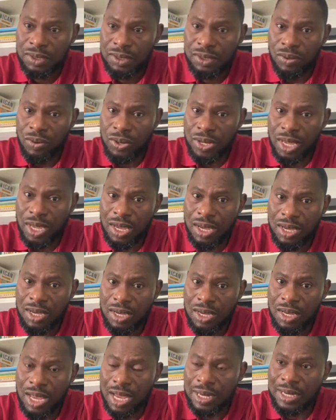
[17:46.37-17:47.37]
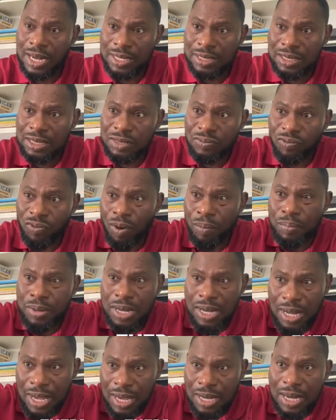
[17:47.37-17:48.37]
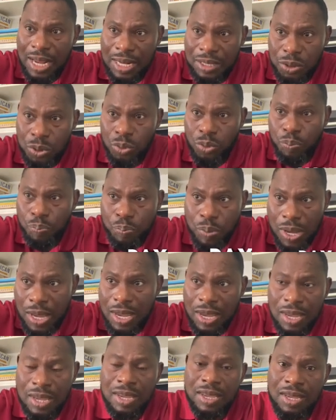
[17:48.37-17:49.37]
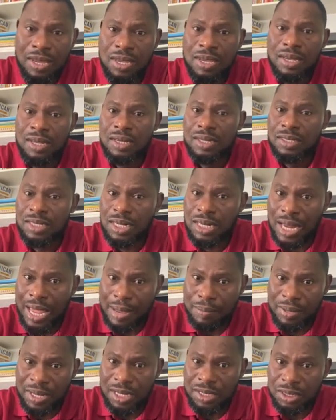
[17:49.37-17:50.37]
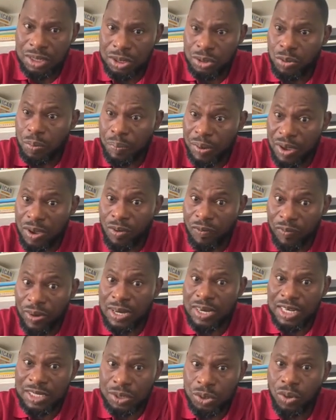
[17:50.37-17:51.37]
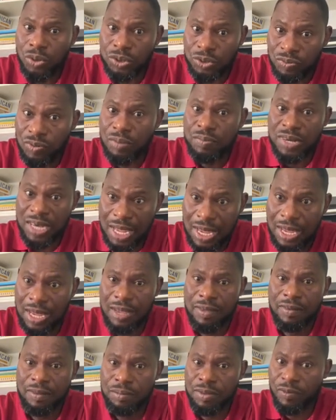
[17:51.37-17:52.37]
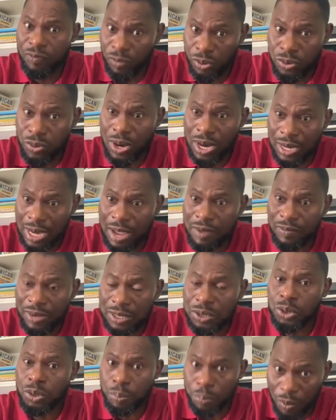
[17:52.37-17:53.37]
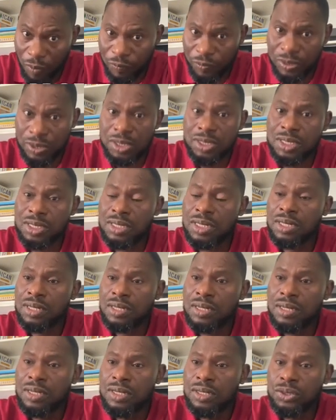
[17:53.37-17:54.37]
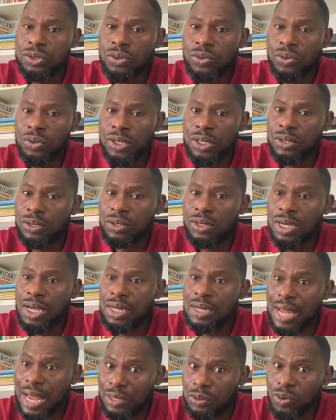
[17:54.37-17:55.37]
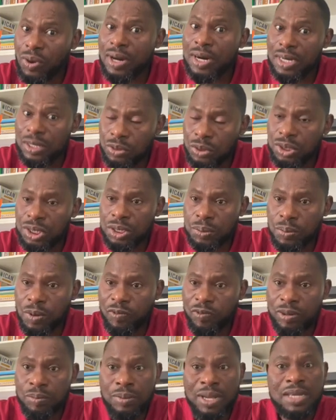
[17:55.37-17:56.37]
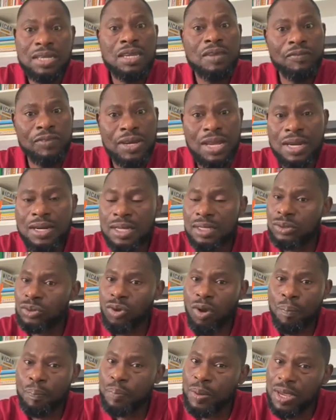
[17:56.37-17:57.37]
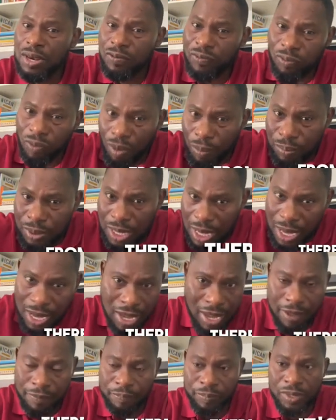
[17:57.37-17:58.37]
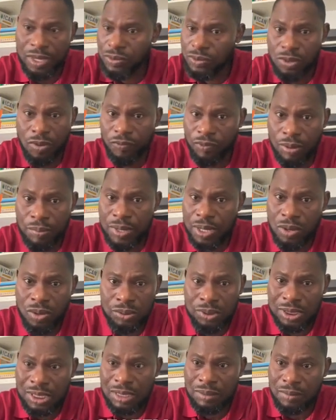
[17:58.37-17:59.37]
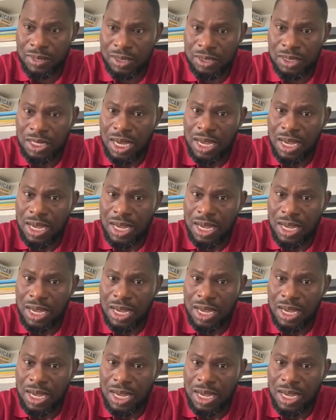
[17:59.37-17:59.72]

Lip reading: Okay, and that is from there that you pay the liability. You pay your finance cost from there before you arrive at your profit. So that one reduces profit. But dividend is not paid from there. It's not from income statement.